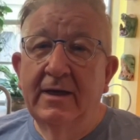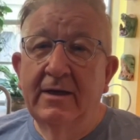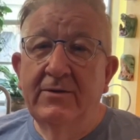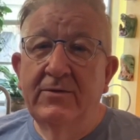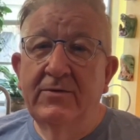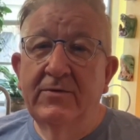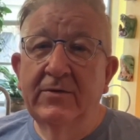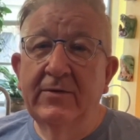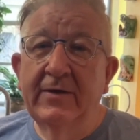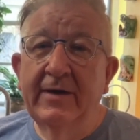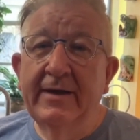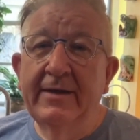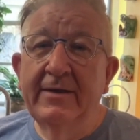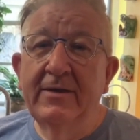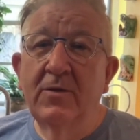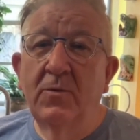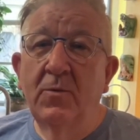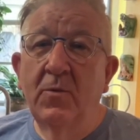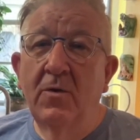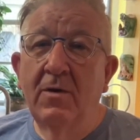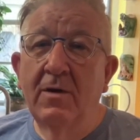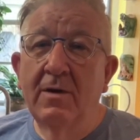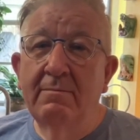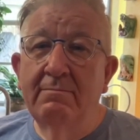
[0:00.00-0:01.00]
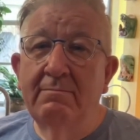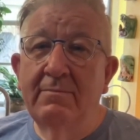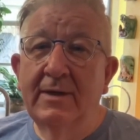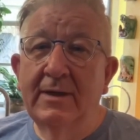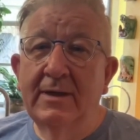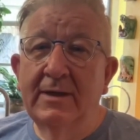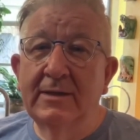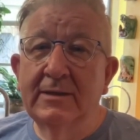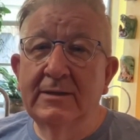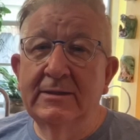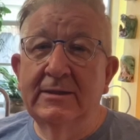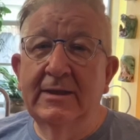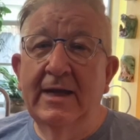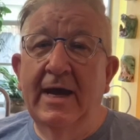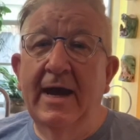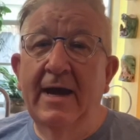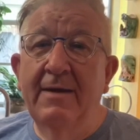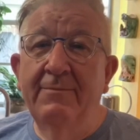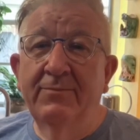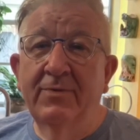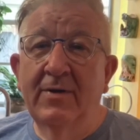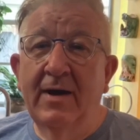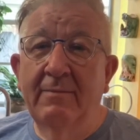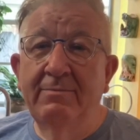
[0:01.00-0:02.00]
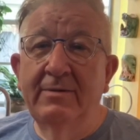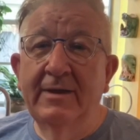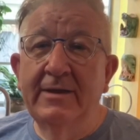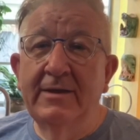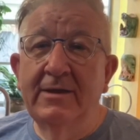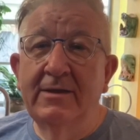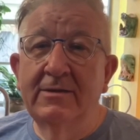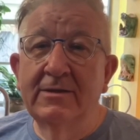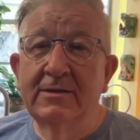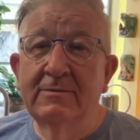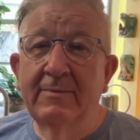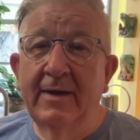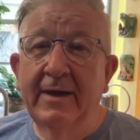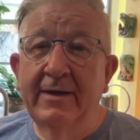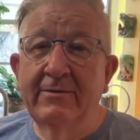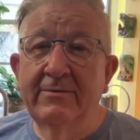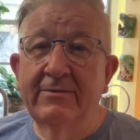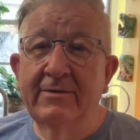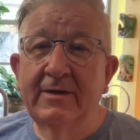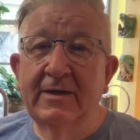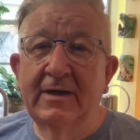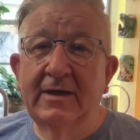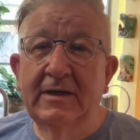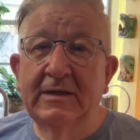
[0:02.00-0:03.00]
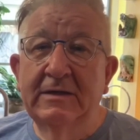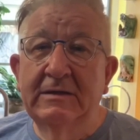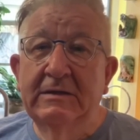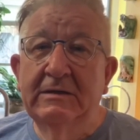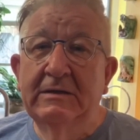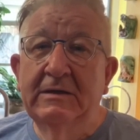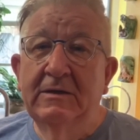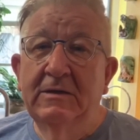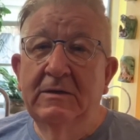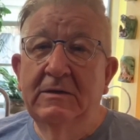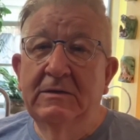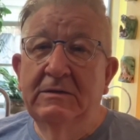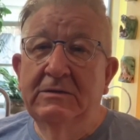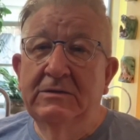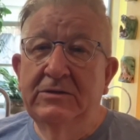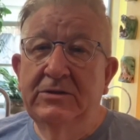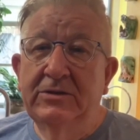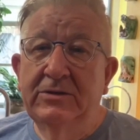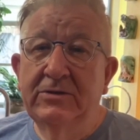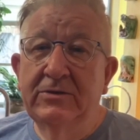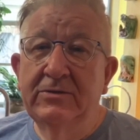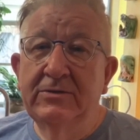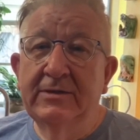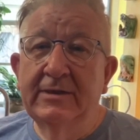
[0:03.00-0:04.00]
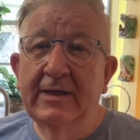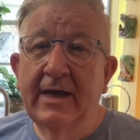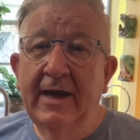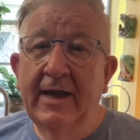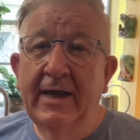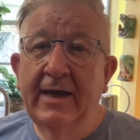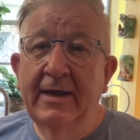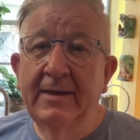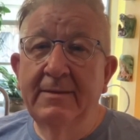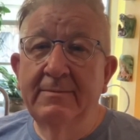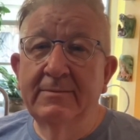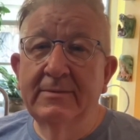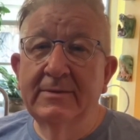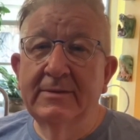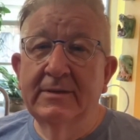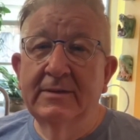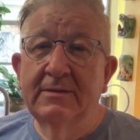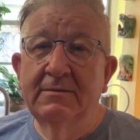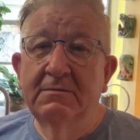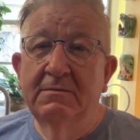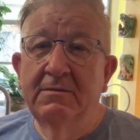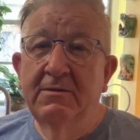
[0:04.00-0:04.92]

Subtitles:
During the warm months, I probably use my grill 2 times,